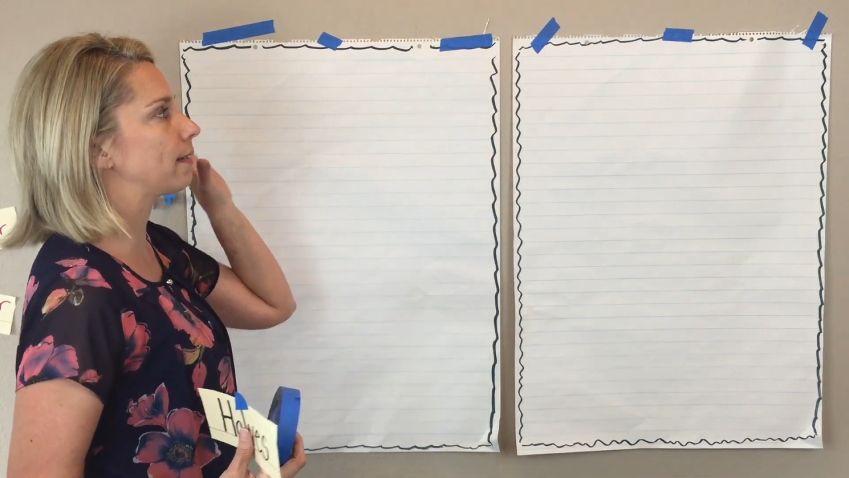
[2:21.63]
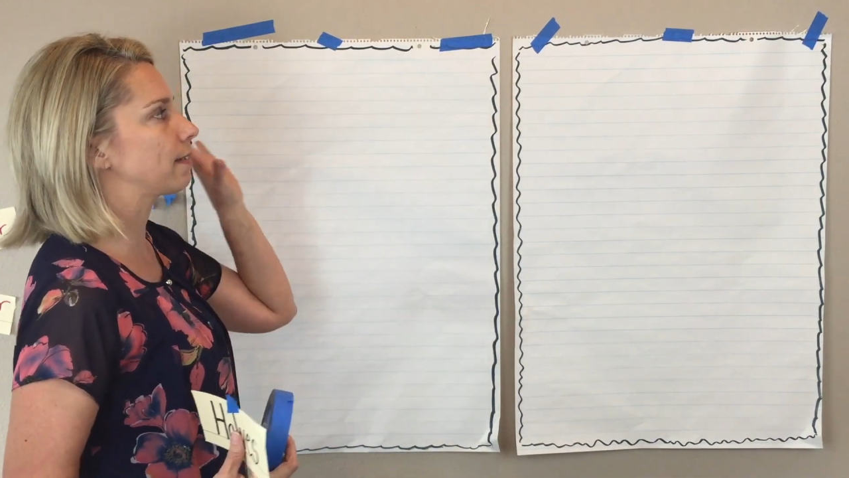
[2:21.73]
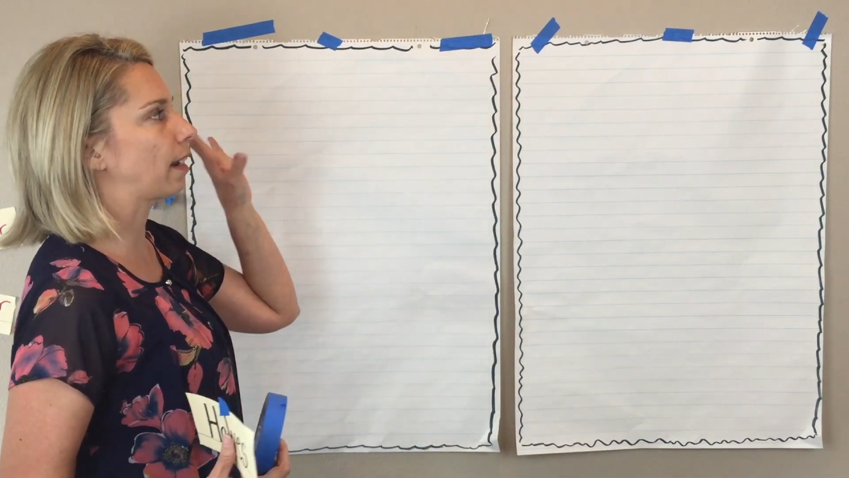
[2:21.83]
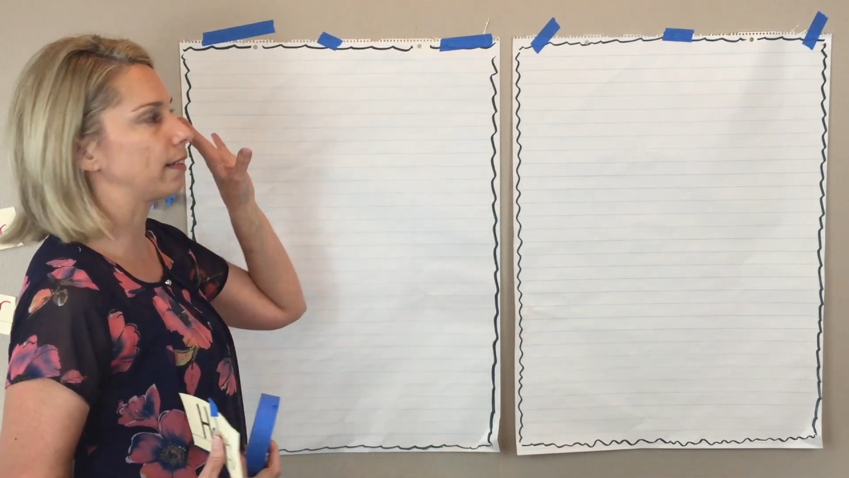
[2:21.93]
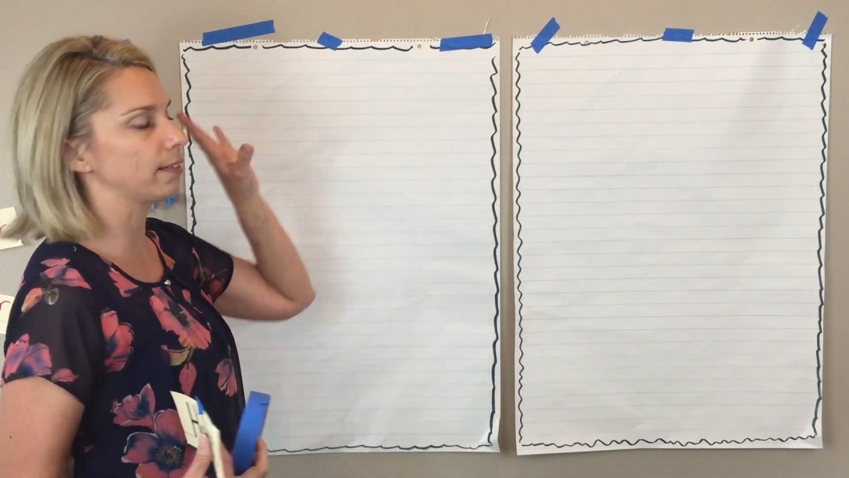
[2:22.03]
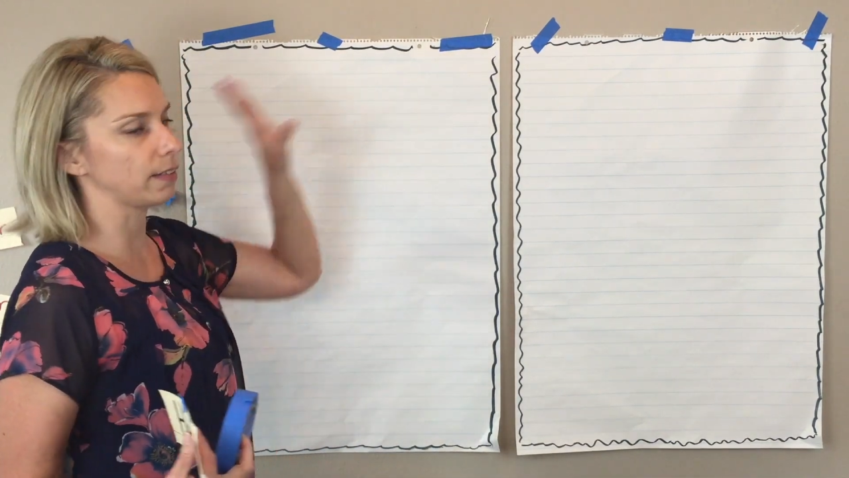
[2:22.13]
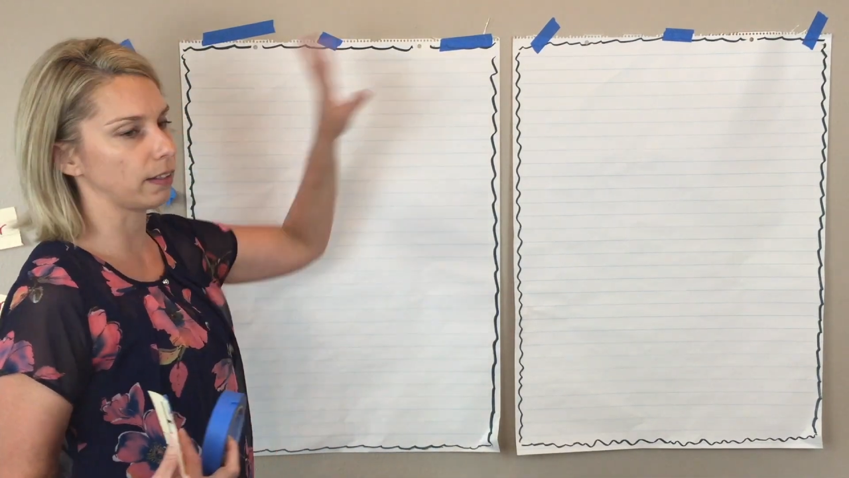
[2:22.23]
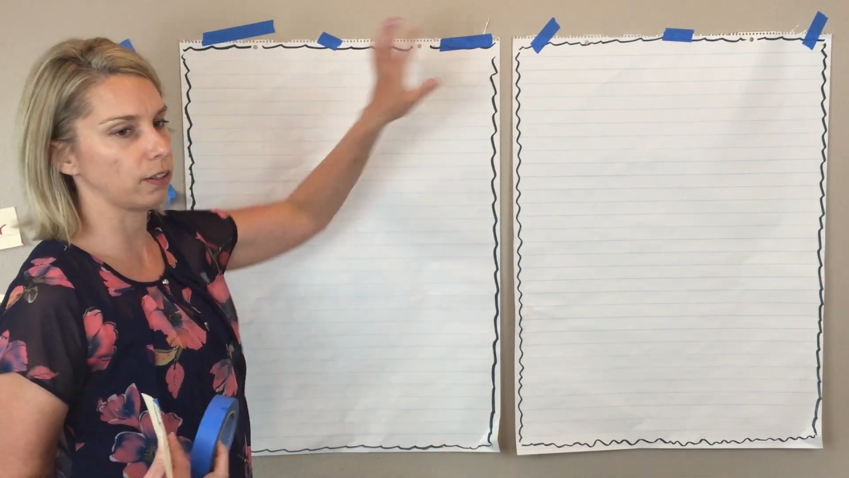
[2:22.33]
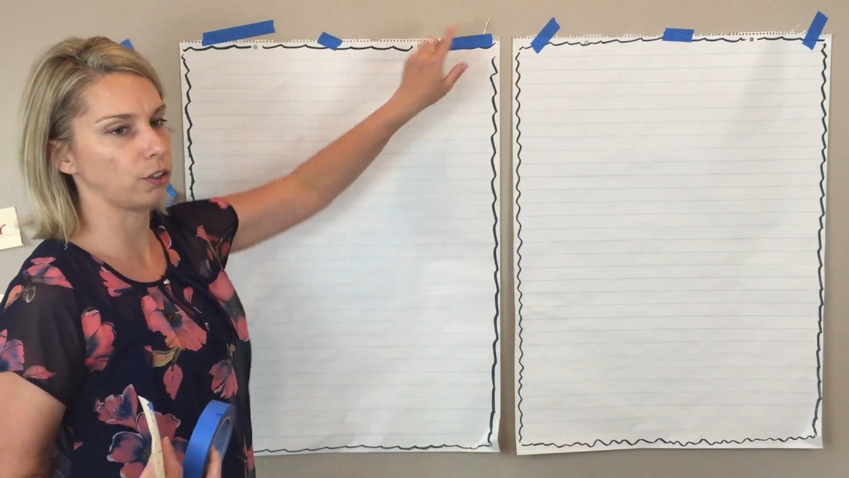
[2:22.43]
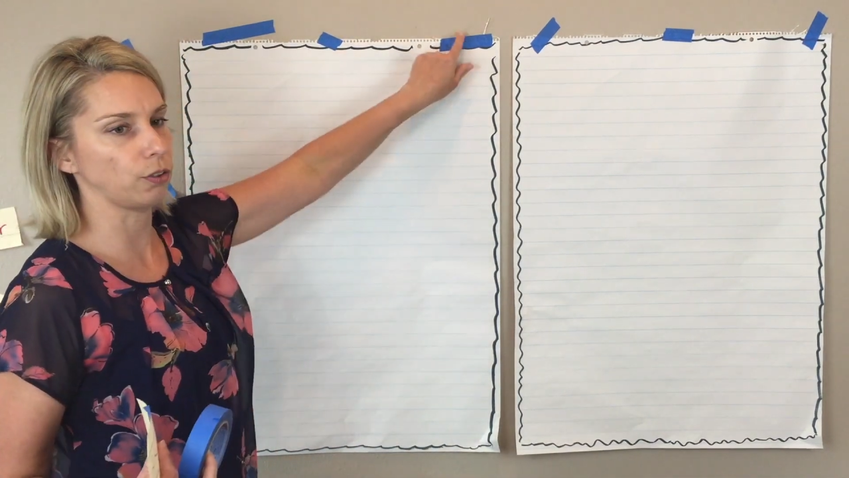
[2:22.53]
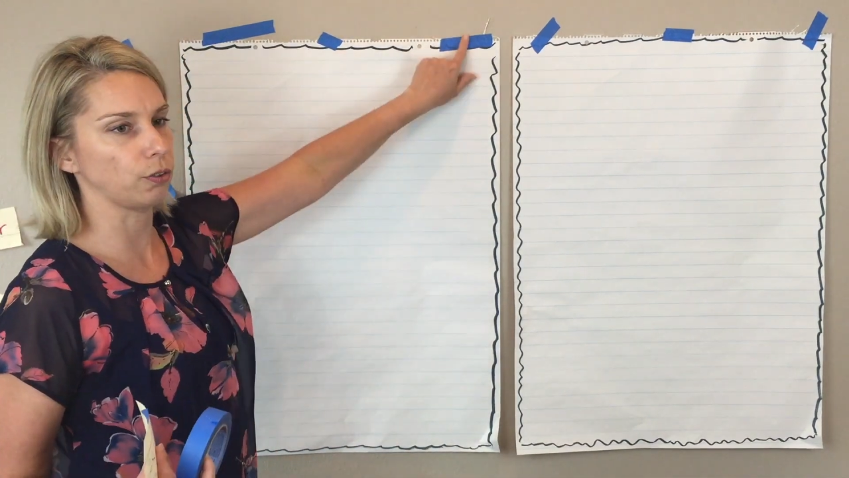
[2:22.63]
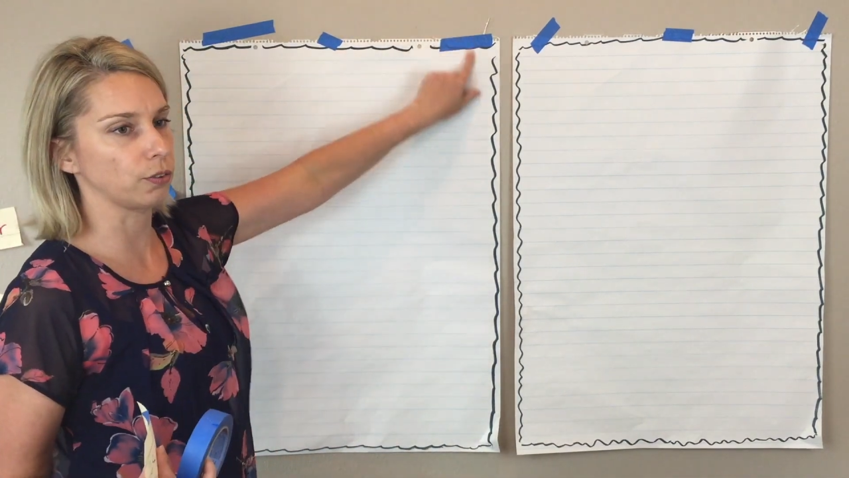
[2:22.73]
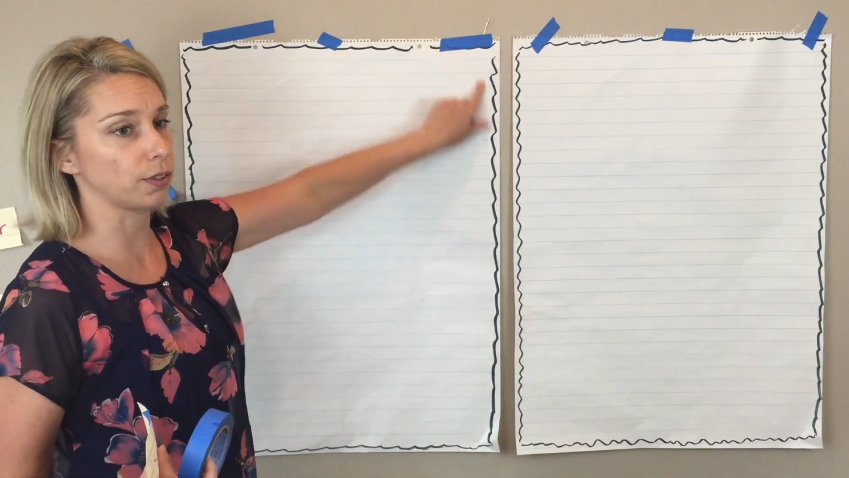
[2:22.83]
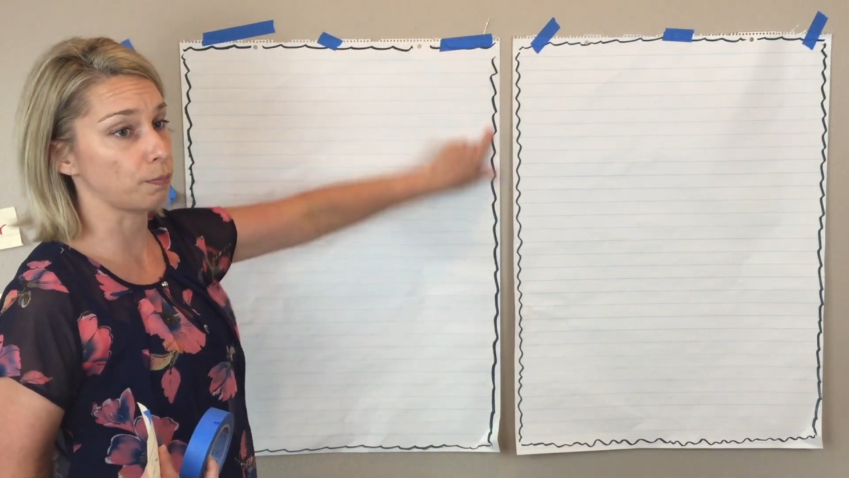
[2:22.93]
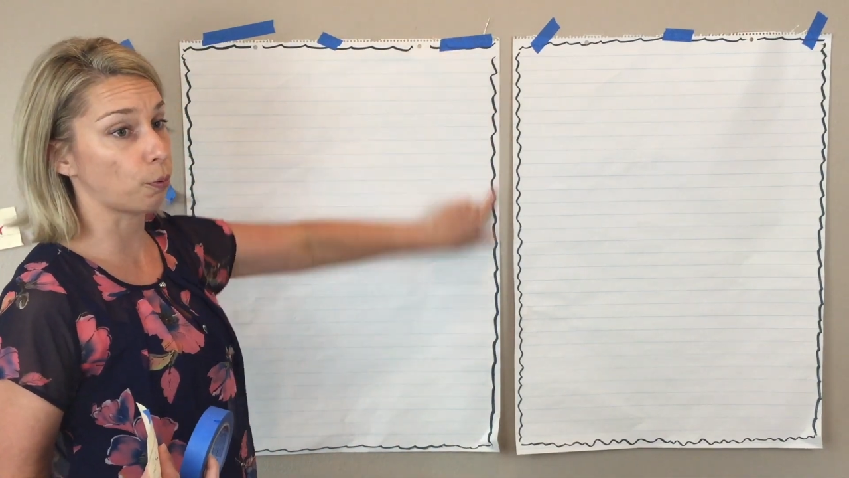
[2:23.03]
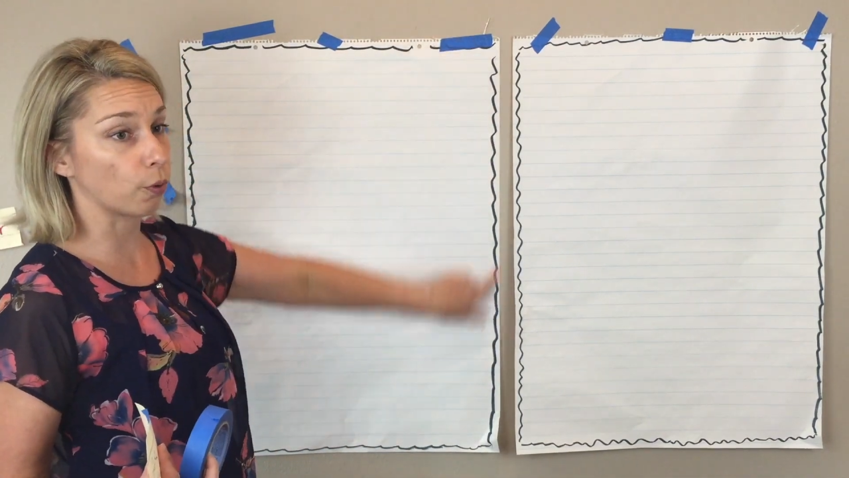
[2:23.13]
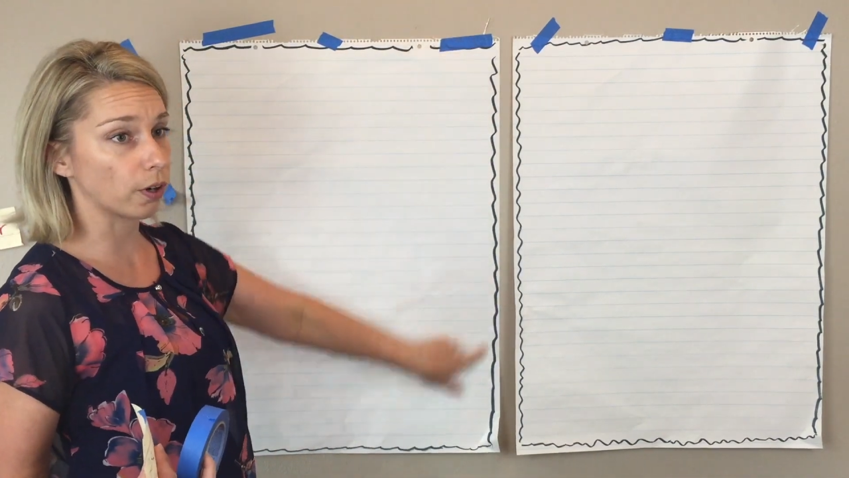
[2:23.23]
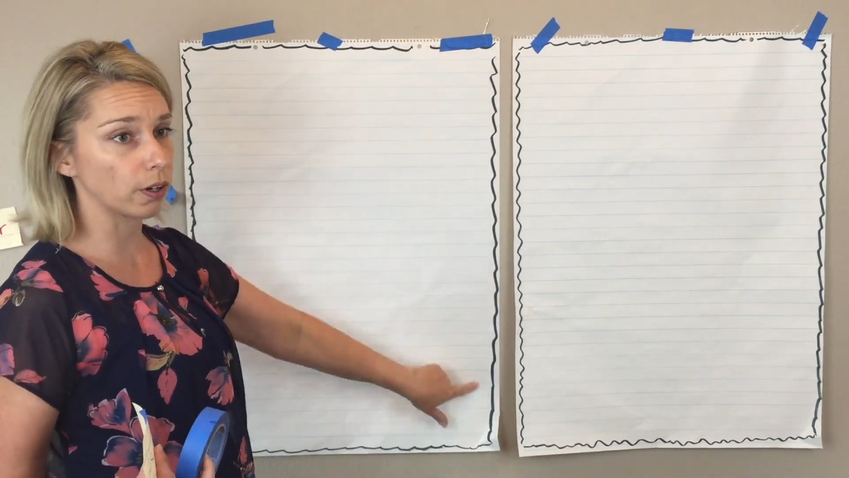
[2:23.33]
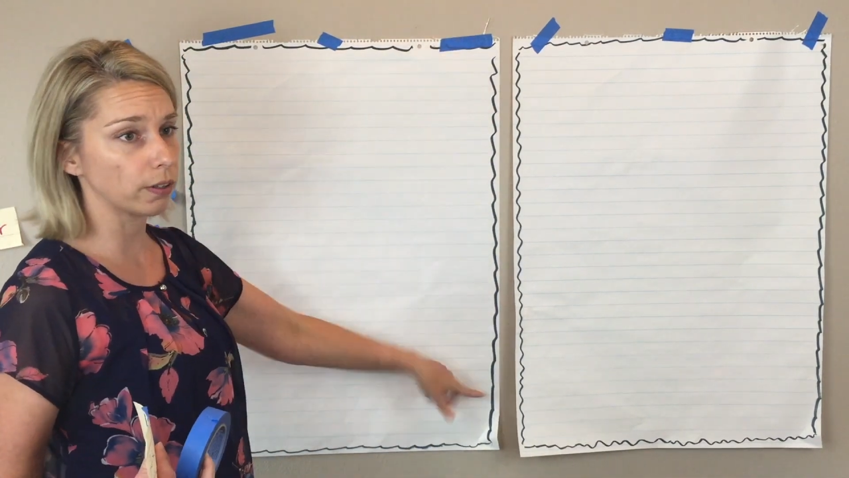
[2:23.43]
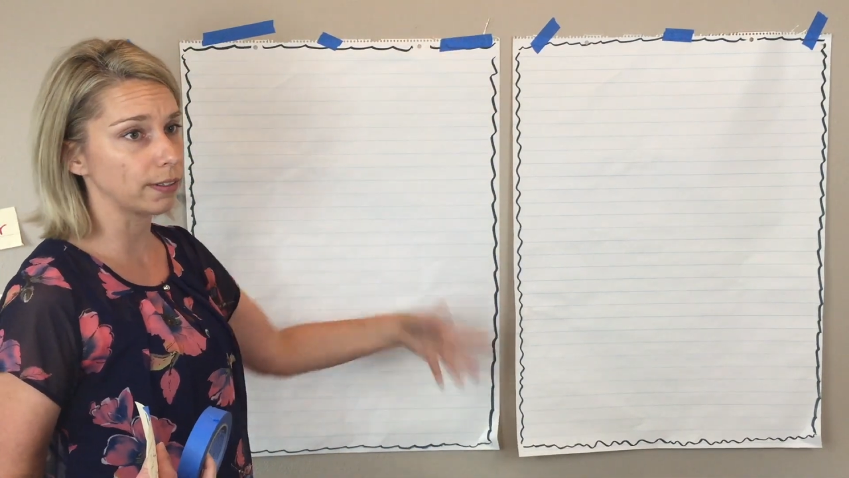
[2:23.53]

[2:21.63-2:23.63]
it's nice to use border